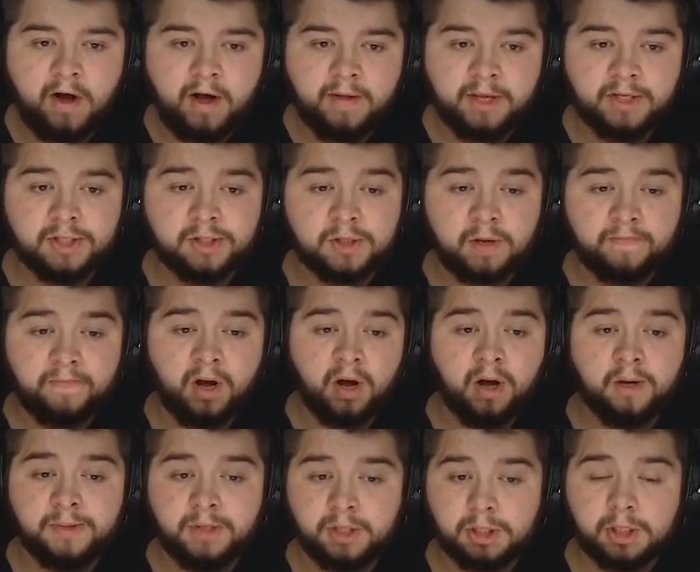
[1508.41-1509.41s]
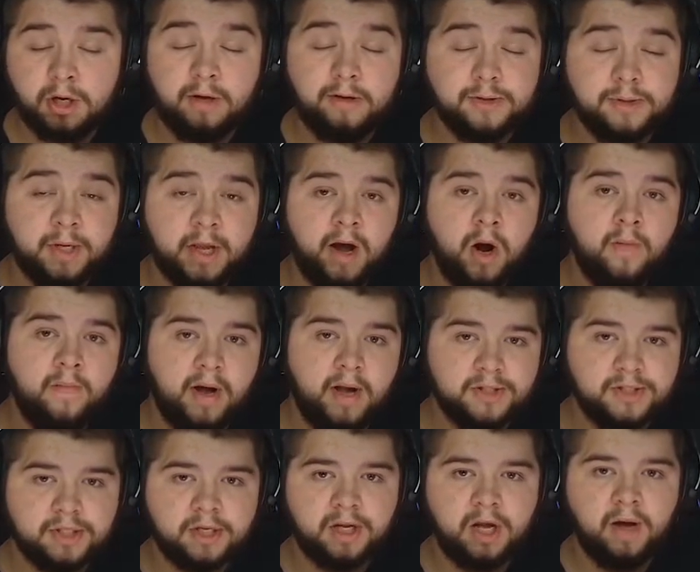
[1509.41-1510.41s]
This is a perfect chance for
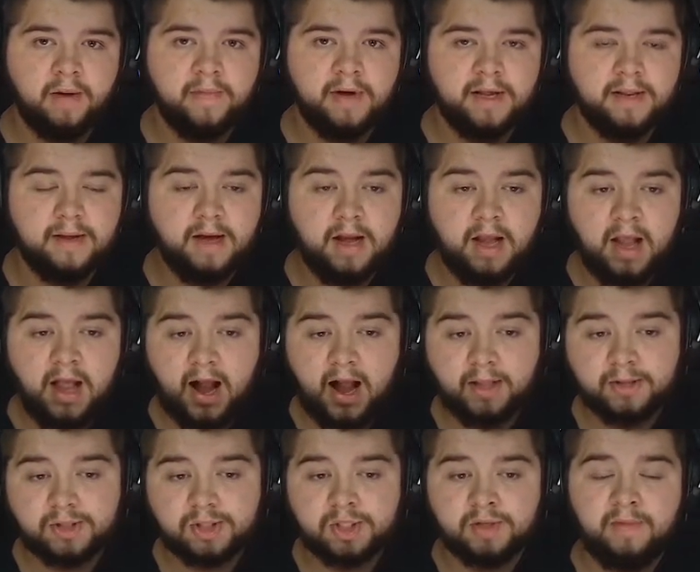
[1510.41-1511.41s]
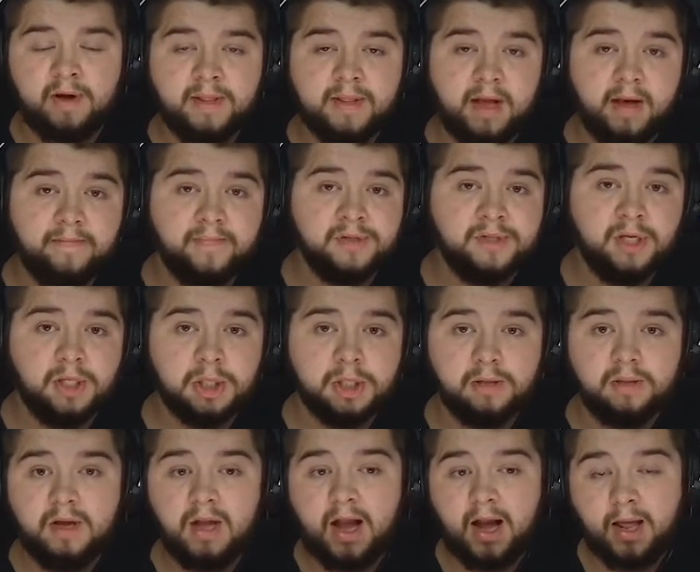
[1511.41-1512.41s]
Elmas to come in and cement that
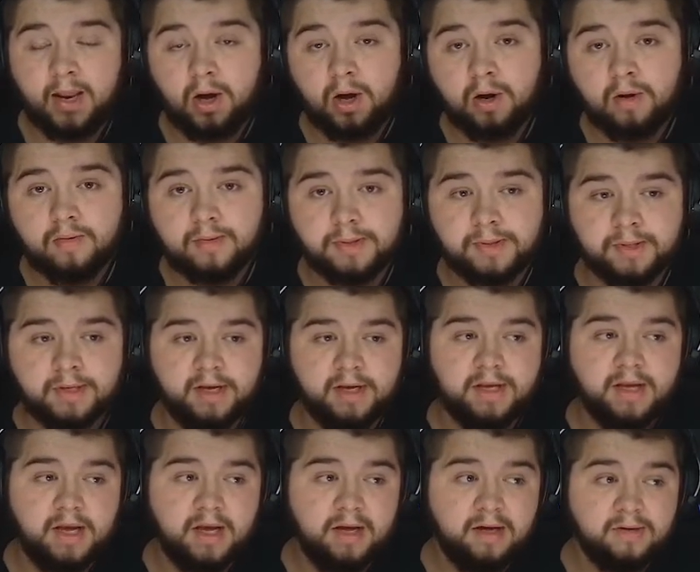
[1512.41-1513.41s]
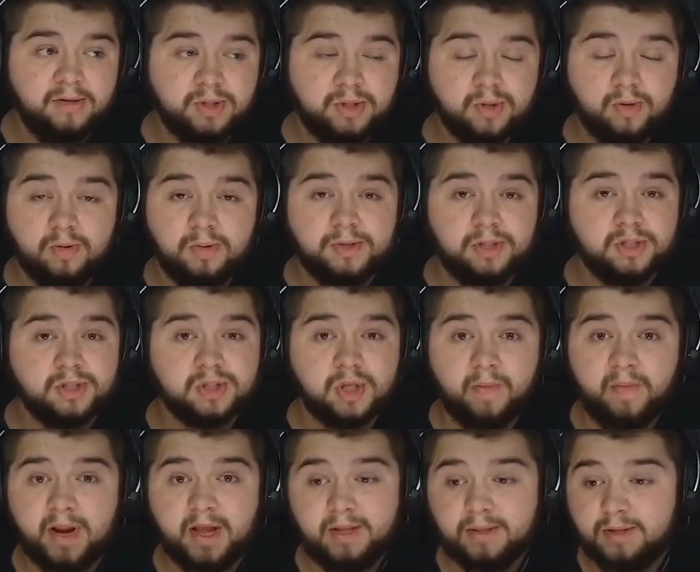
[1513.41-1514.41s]
position and hopefully sort of just
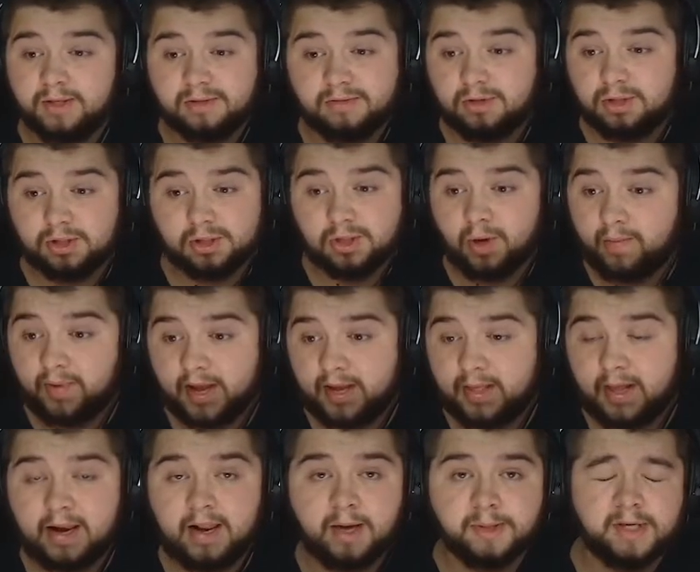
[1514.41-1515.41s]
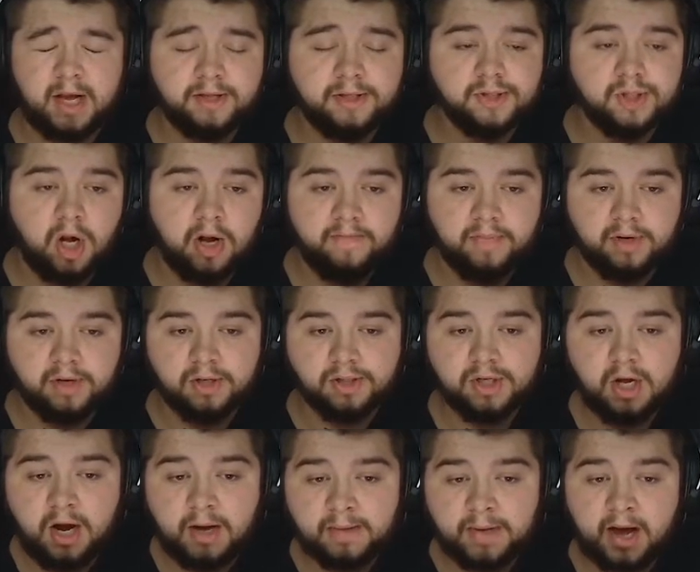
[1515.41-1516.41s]
dominate that left-hand side, because
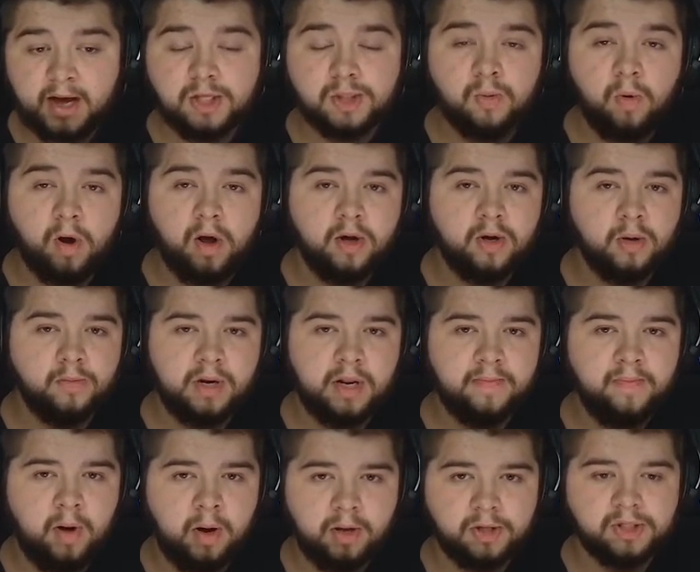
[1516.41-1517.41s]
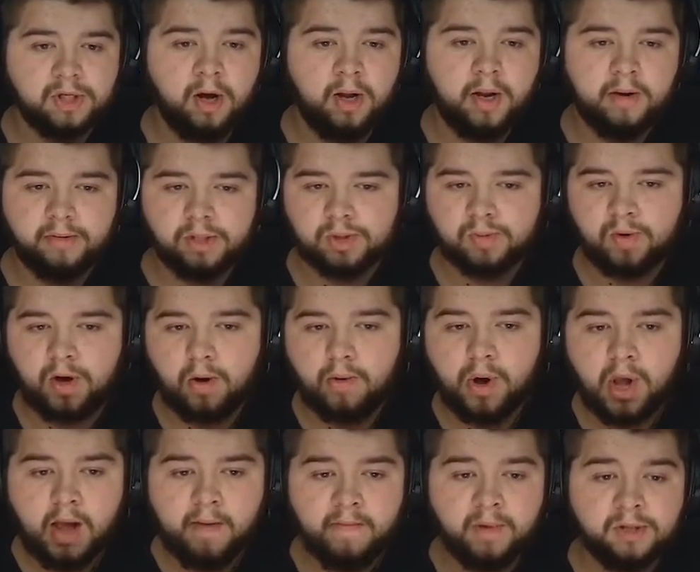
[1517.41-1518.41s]
that is why I got rid of Politano as well,
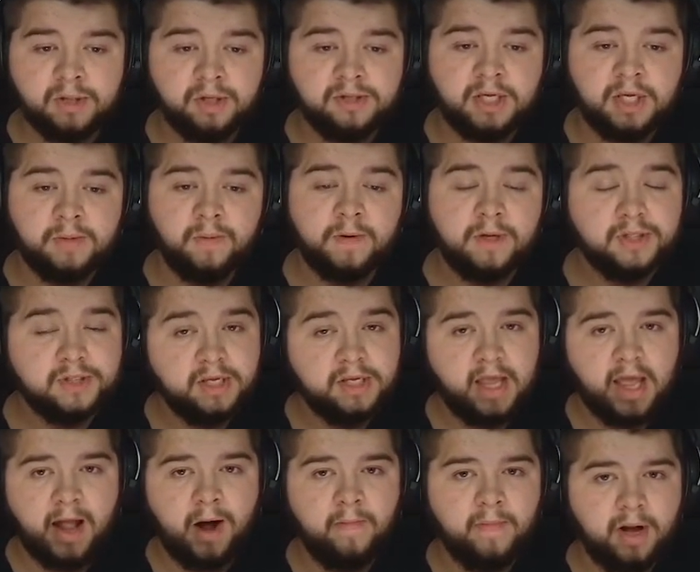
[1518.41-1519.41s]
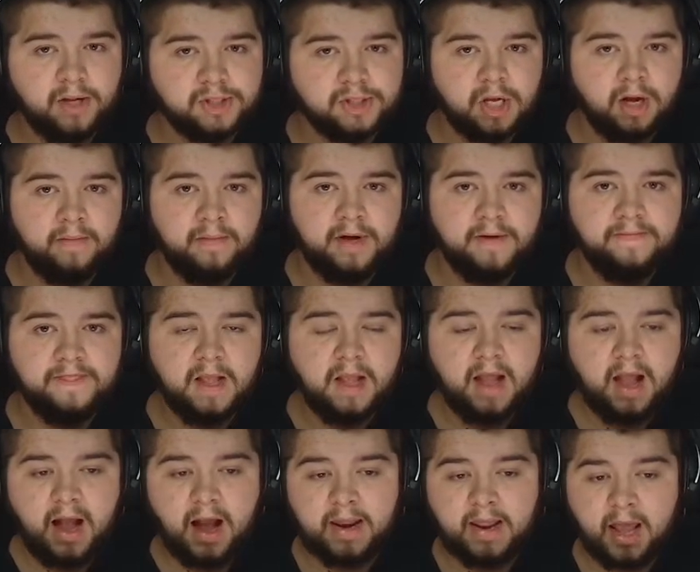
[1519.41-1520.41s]
because I did want to see Elmas come in,
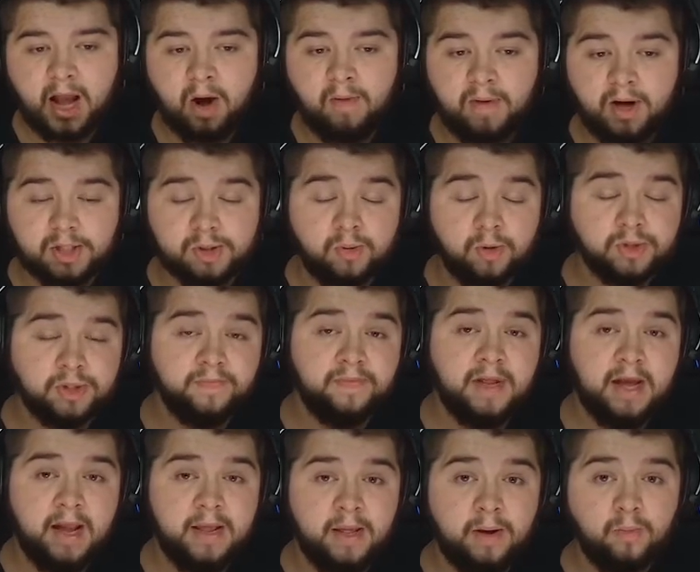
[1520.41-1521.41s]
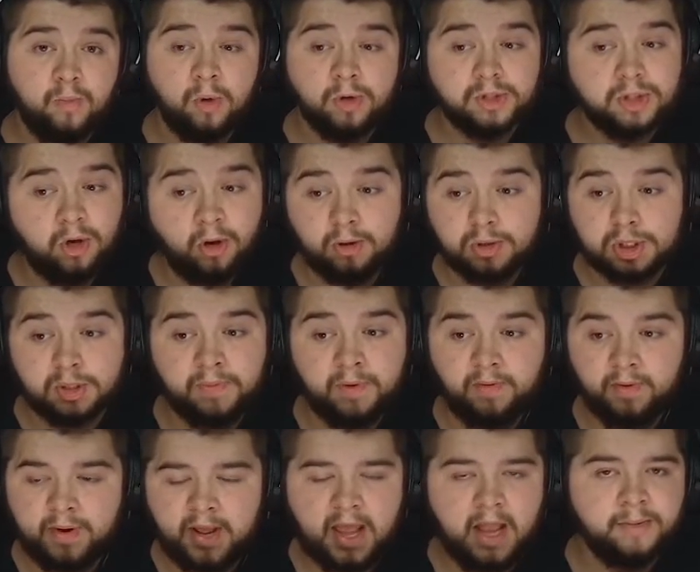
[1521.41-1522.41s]
and Elmas was a player that was
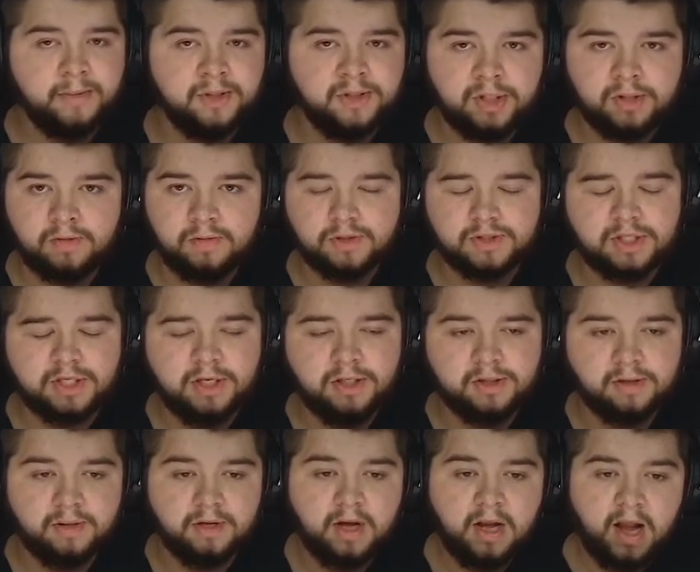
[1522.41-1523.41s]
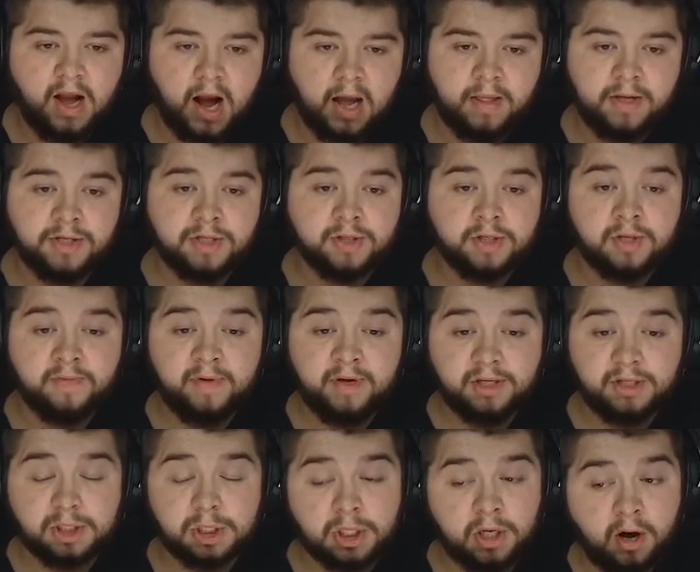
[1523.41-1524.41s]
contributing every single season, and this is going to be
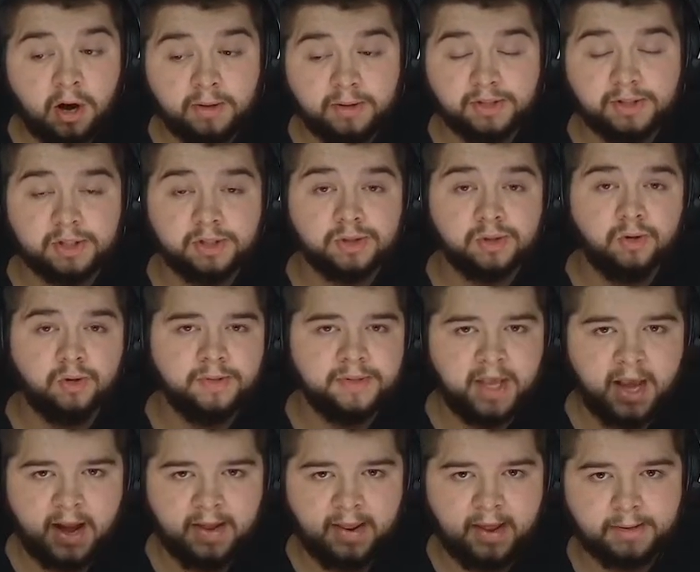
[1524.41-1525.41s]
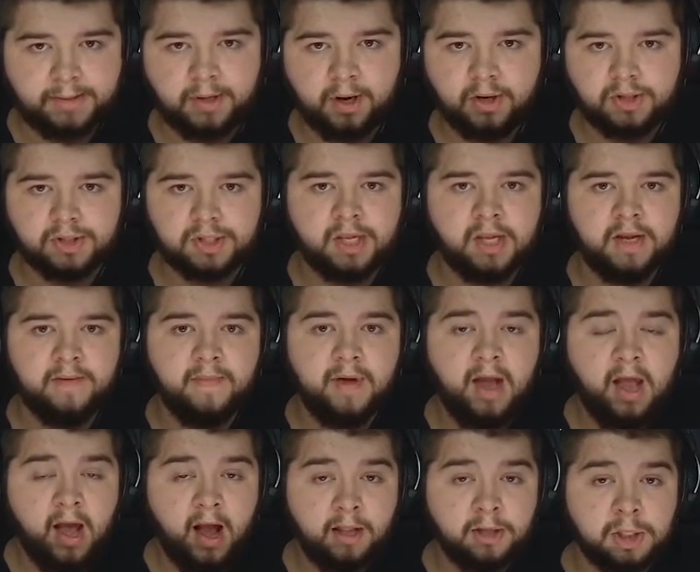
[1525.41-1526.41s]
his chance to sort of get in that first team
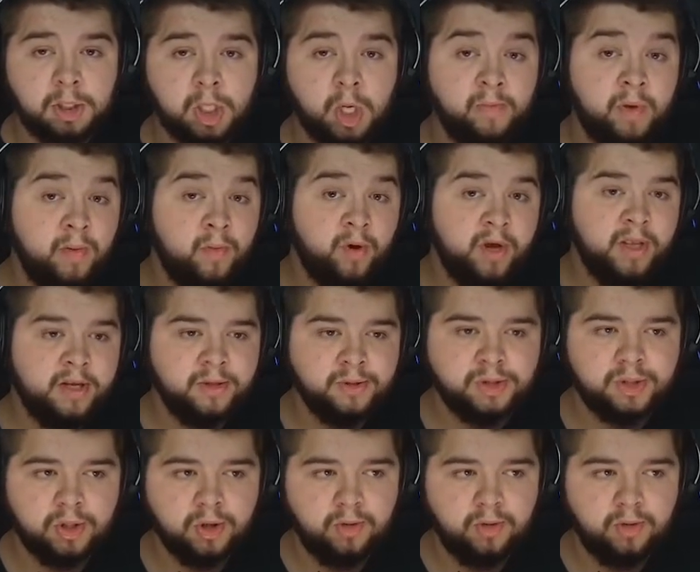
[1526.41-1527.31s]
and show me what he can do.